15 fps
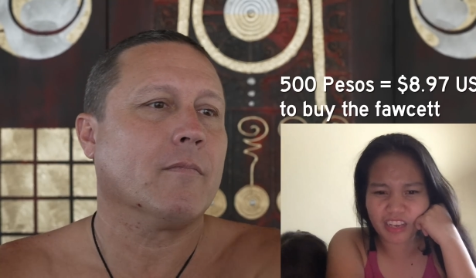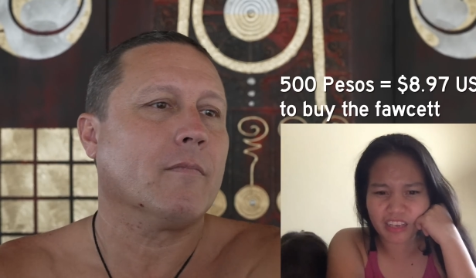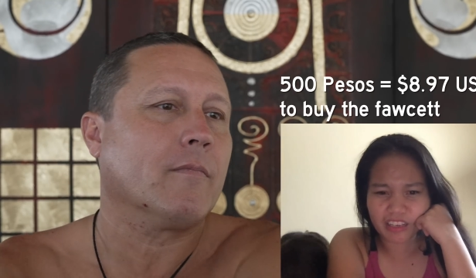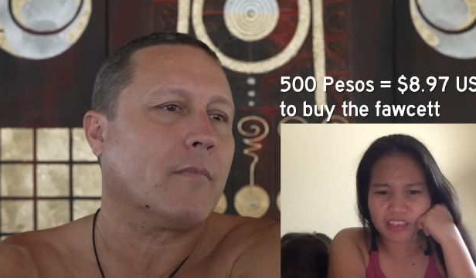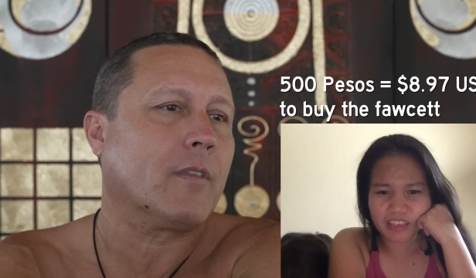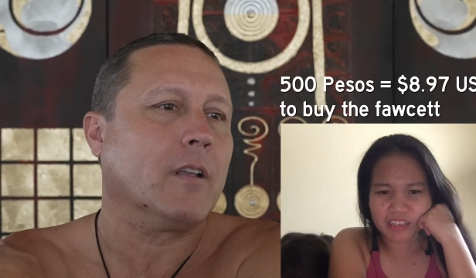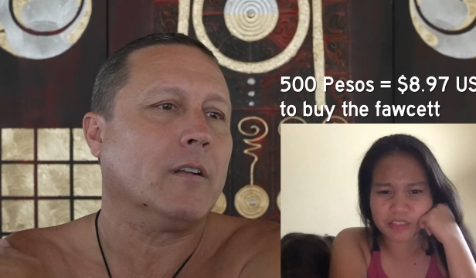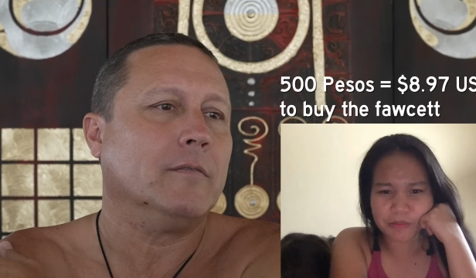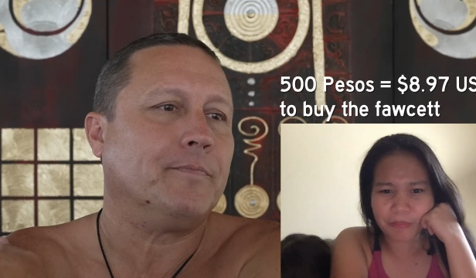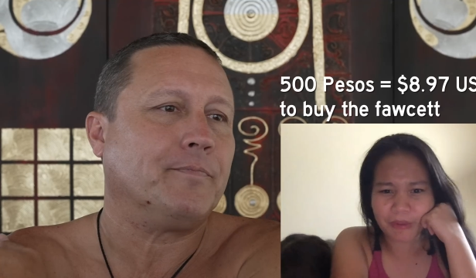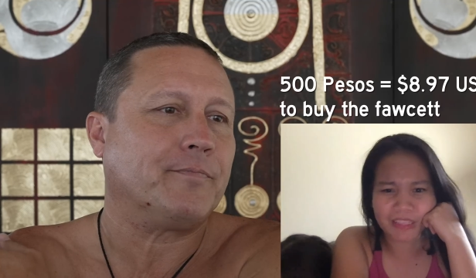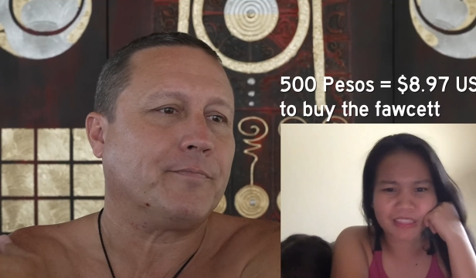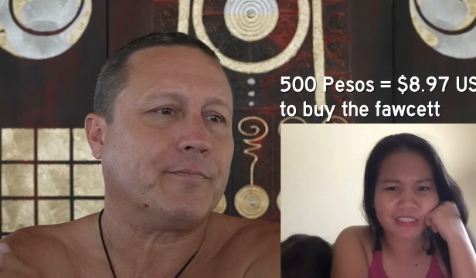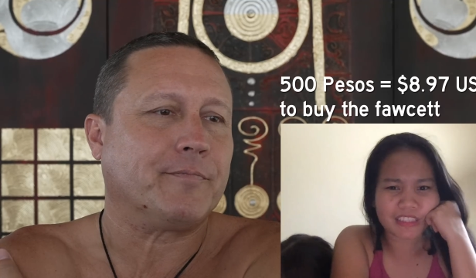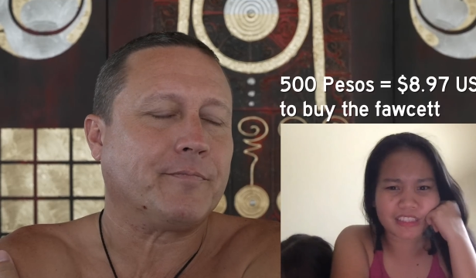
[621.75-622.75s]
Speaker 1: I
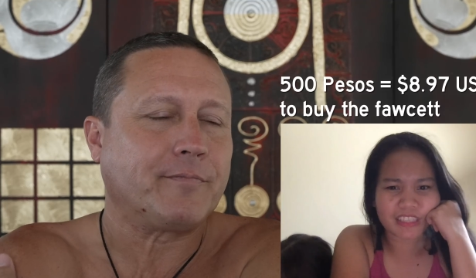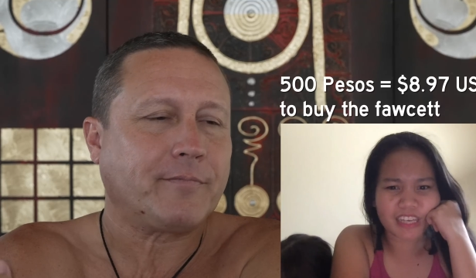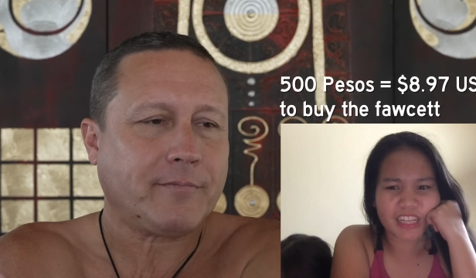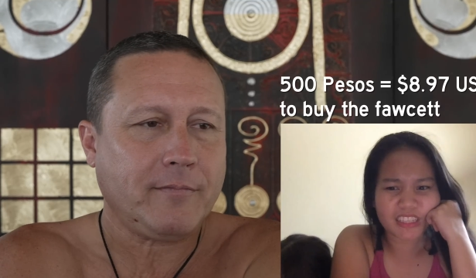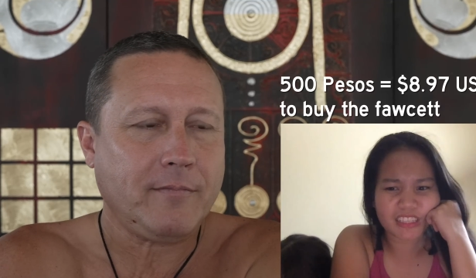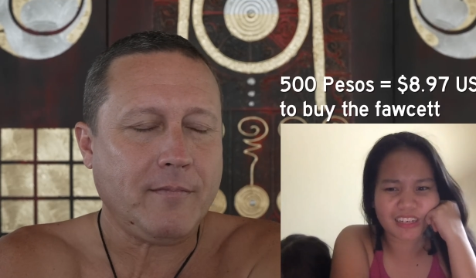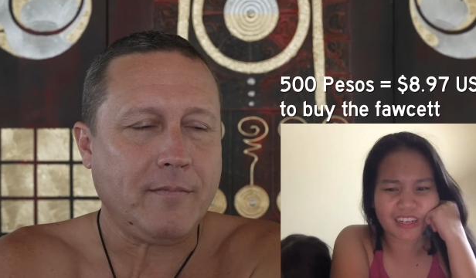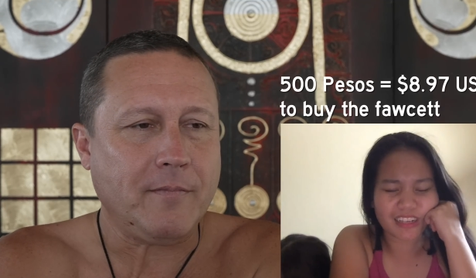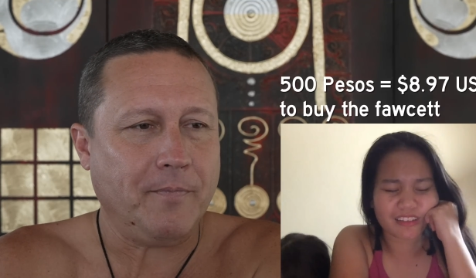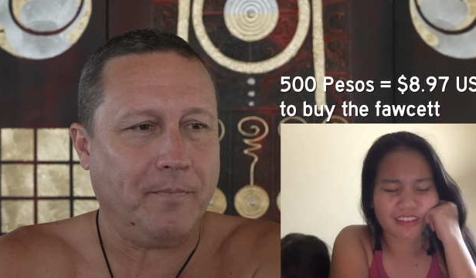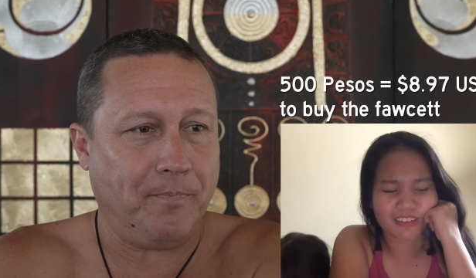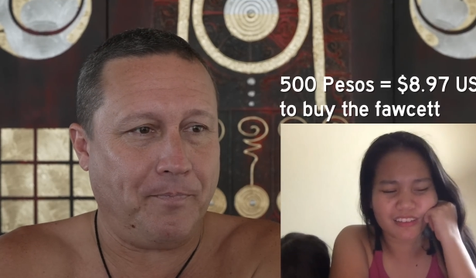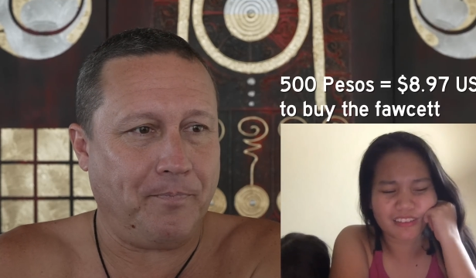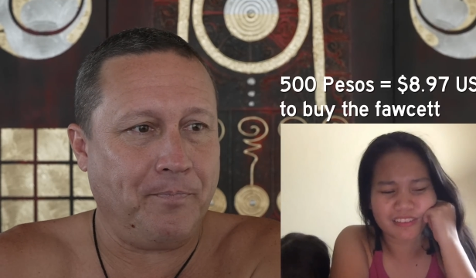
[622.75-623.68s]
spent 600.